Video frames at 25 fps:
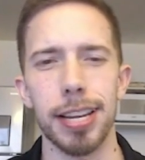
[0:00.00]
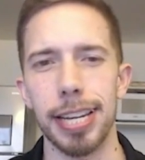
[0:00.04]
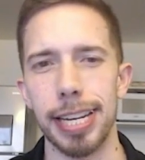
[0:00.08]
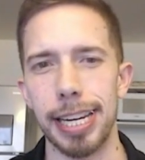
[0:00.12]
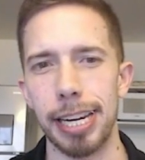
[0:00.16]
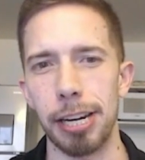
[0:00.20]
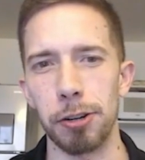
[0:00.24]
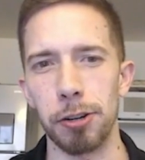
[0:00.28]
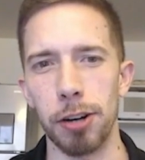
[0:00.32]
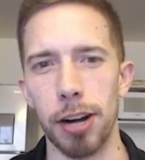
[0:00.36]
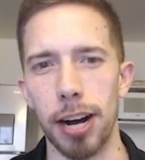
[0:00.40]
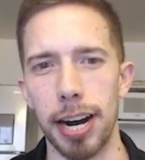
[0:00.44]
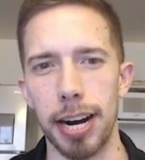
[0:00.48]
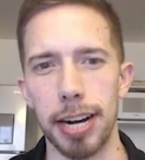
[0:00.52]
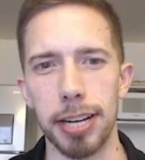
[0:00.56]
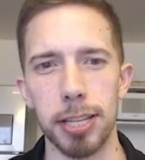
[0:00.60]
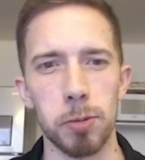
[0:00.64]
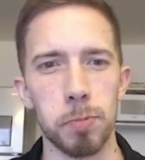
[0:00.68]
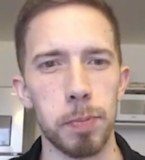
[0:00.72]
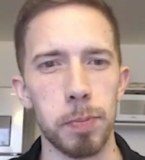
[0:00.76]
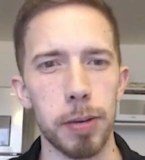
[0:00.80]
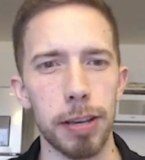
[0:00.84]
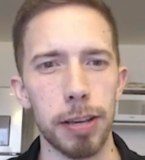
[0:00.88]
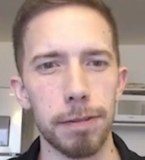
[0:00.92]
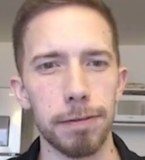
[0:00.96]
Here
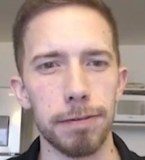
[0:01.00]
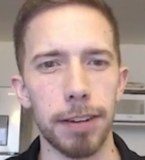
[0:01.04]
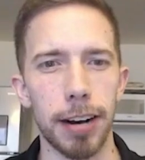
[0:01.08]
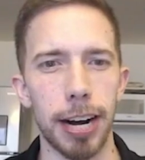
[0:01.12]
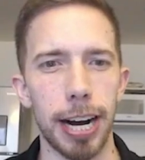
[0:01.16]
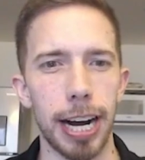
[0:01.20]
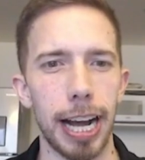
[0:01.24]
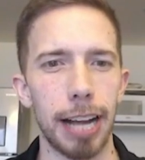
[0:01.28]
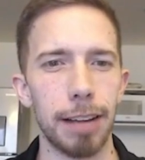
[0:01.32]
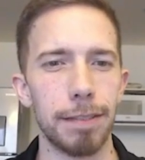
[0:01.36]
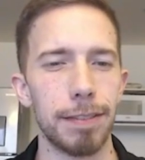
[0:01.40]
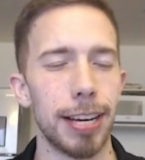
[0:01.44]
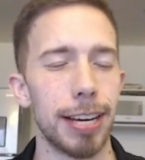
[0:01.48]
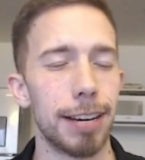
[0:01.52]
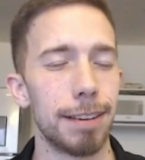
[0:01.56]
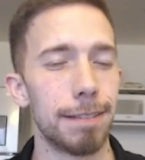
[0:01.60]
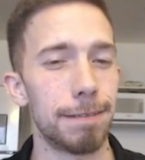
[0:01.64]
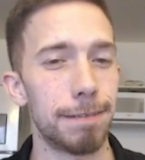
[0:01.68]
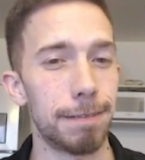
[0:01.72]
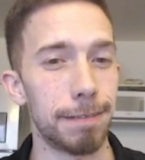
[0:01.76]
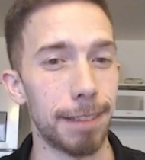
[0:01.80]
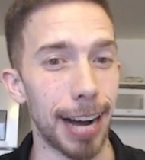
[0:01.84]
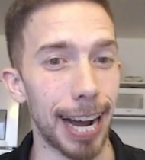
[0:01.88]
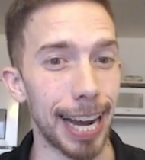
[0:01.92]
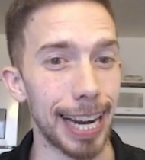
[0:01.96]
Hans, b5,
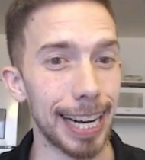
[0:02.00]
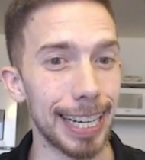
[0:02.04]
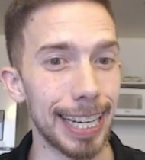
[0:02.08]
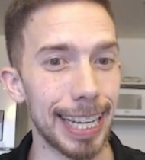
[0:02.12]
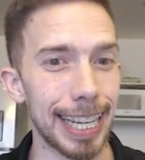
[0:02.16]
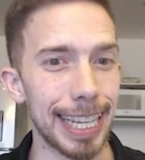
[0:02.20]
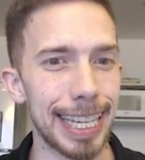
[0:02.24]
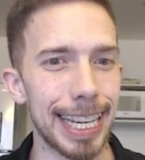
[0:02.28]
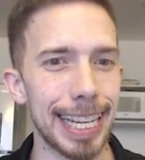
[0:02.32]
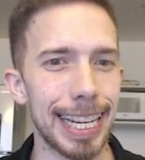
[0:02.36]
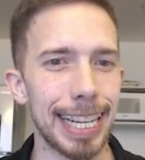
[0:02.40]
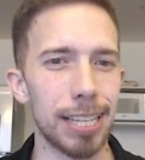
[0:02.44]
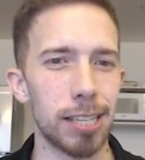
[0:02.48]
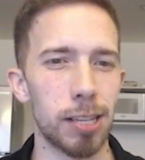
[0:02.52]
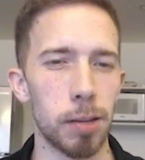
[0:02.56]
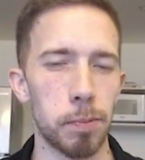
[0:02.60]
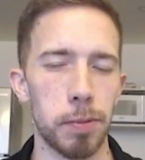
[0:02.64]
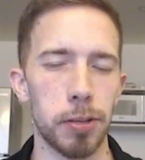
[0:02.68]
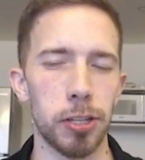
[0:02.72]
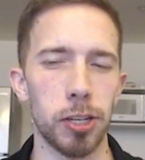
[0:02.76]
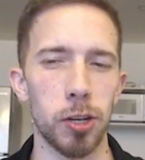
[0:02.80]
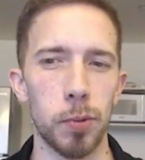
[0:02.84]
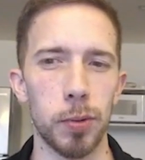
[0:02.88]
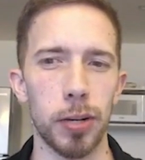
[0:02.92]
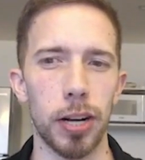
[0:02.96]
finally getting
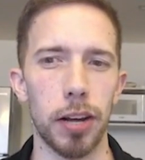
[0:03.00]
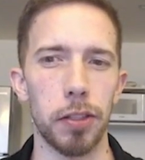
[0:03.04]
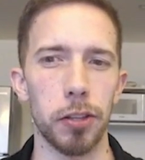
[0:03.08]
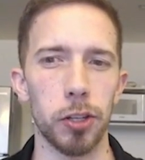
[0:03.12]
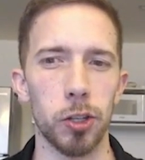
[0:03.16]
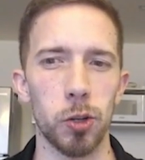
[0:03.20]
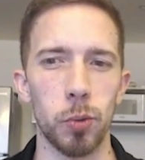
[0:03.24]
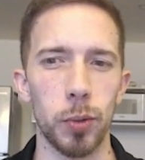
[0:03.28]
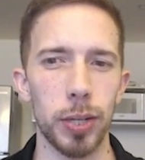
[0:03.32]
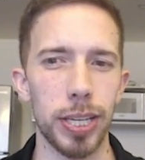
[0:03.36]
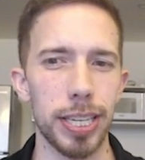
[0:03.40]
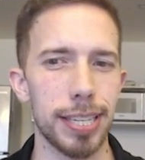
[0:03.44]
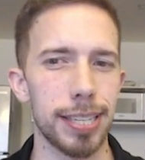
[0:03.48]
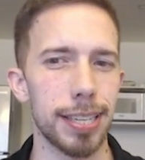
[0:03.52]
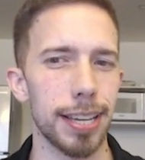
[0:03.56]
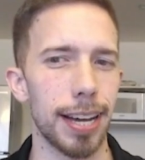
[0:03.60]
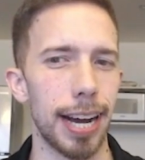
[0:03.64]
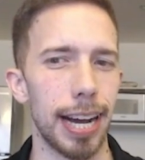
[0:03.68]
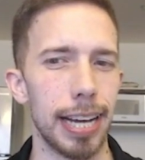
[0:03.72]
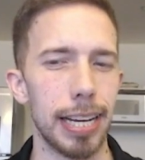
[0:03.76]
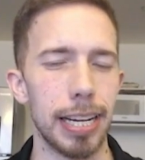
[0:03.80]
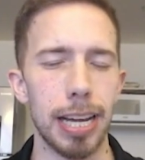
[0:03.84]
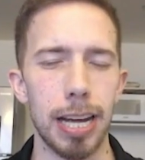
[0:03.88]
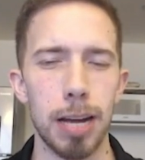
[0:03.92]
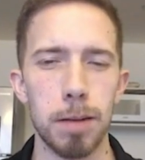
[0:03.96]
something going on the queen
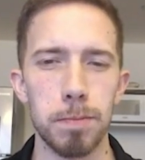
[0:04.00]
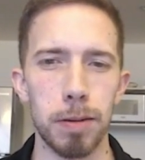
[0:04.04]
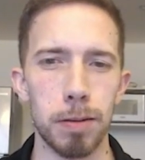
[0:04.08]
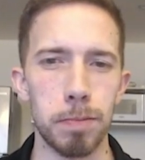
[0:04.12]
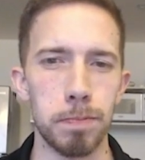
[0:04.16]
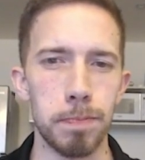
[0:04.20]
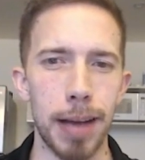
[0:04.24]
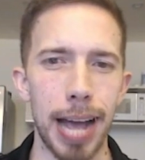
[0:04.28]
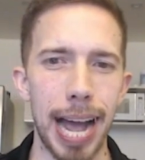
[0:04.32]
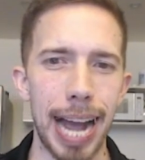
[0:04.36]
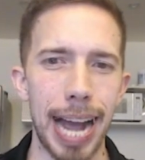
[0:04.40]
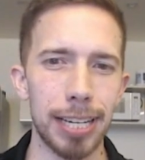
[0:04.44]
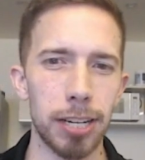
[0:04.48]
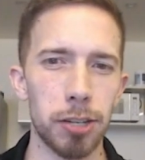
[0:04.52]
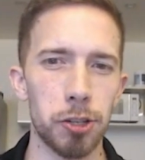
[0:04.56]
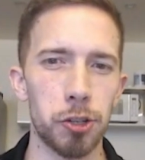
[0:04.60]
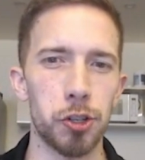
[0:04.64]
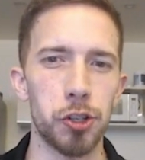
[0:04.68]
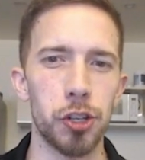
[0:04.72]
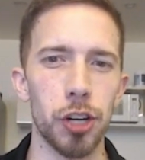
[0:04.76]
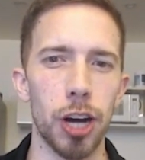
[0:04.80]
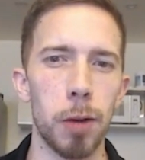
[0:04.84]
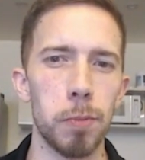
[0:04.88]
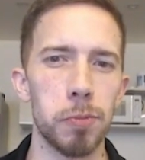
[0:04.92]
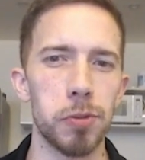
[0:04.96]
side, but Magnus
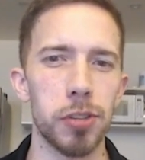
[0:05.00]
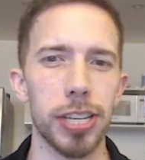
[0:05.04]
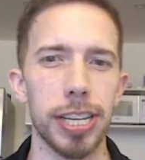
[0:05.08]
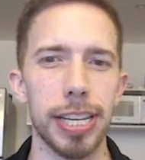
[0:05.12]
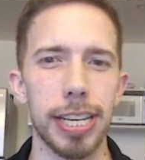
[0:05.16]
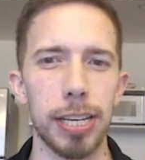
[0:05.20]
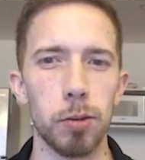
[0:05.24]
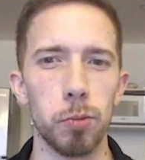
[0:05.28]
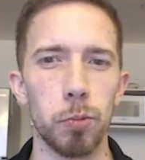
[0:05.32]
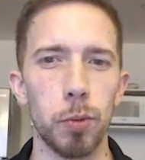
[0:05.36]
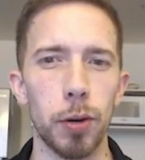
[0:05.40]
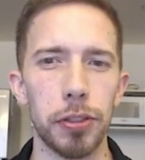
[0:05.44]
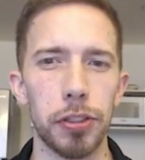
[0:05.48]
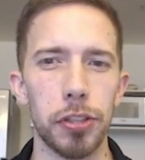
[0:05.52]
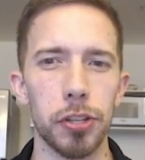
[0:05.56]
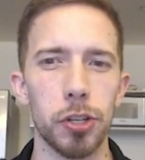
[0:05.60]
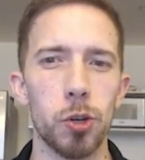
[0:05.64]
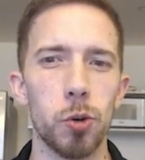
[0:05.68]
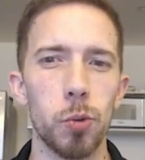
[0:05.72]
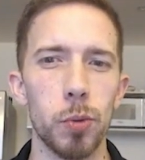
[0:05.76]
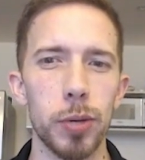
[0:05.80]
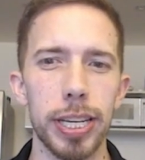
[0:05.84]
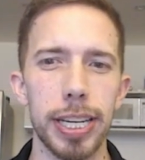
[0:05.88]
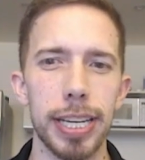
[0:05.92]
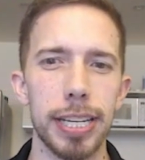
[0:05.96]
jumps in with the
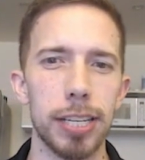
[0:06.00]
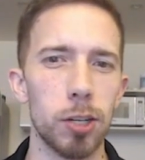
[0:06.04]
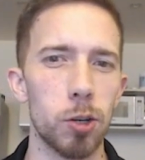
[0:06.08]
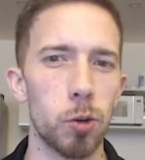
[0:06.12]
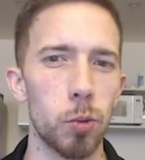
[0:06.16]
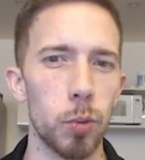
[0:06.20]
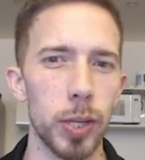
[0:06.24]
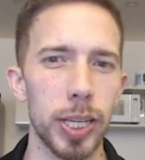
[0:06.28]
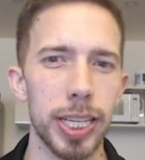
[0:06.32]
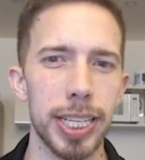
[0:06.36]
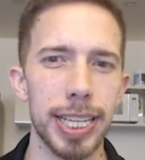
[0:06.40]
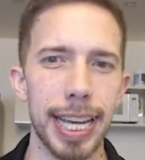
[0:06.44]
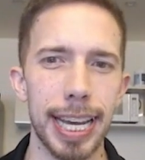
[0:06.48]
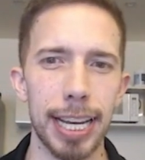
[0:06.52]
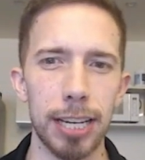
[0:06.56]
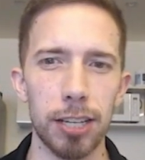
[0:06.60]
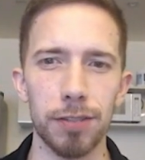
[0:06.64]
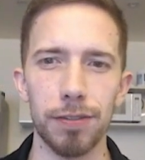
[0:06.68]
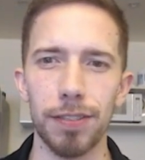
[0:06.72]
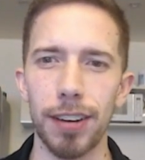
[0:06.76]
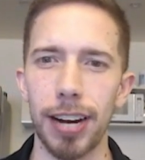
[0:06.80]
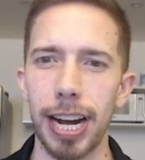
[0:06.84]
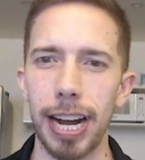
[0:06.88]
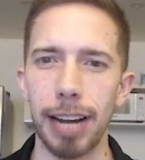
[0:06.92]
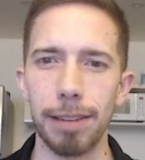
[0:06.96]
queen to
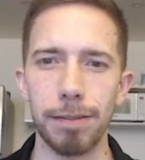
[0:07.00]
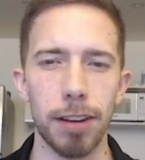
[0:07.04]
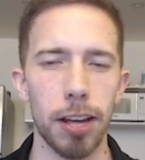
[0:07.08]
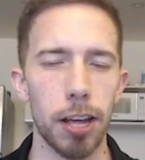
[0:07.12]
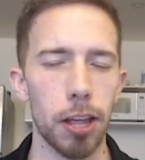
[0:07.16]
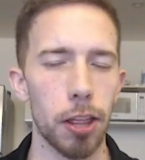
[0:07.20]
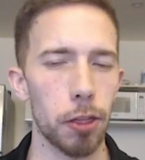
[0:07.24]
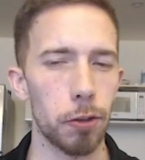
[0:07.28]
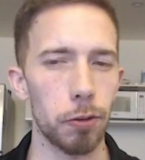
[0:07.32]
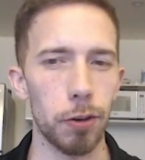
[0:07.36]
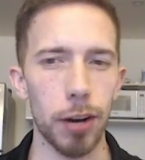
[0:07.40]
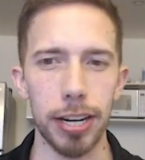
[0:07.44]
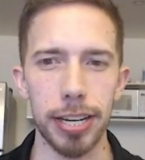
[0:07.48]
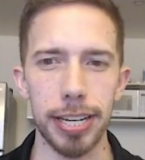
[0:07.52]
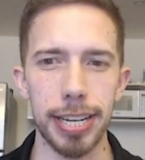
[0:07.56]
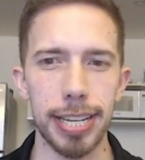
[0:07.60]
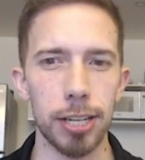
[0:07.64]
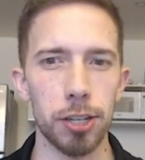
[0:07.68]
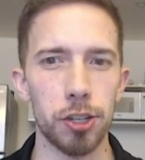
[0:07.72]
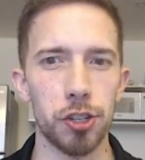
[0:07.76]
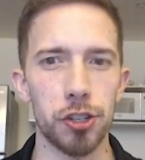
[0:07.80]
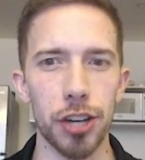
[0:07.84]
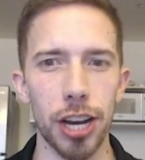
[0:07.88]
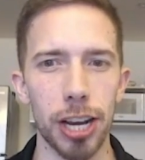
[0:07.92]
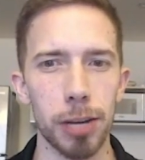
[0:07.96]
h5,
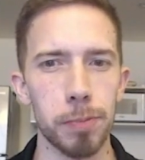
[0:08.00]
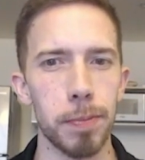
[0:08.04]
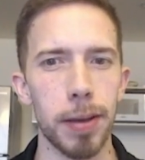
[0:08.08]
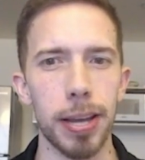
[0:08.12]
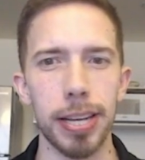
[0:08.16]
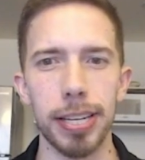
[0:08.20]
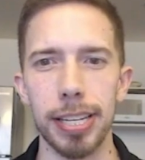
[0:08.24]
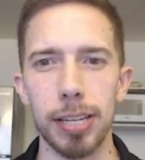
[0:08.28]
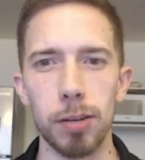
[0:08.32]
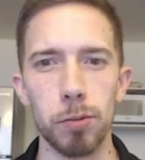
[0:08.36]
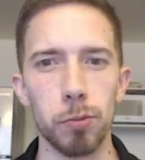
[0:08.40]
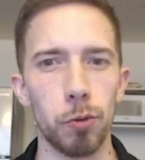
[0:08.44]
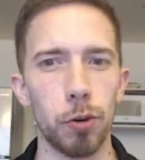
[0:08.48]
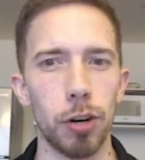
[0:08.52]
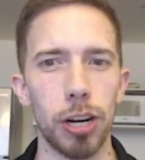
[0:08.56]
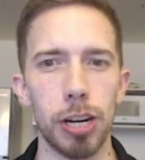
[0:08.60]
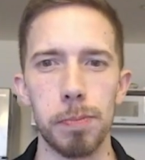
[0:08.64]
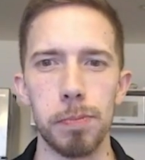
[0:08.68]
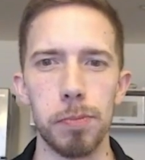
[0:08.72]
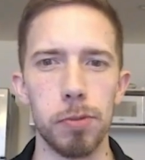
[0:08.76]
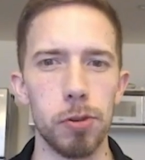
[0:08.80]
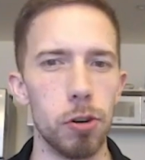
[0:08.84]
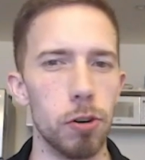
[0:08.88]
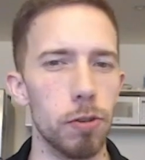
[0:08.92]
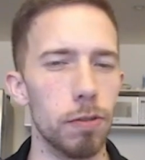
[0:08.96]
threatening checkmate in
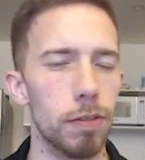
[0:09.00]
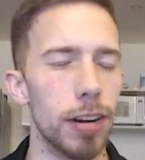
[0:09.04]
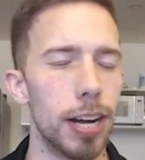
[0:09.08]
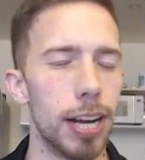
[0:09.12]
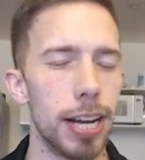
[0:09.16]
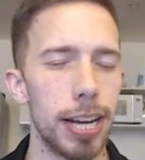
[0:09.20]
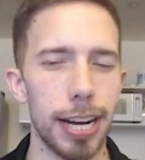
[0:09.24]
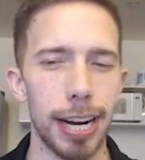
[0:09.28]
one move.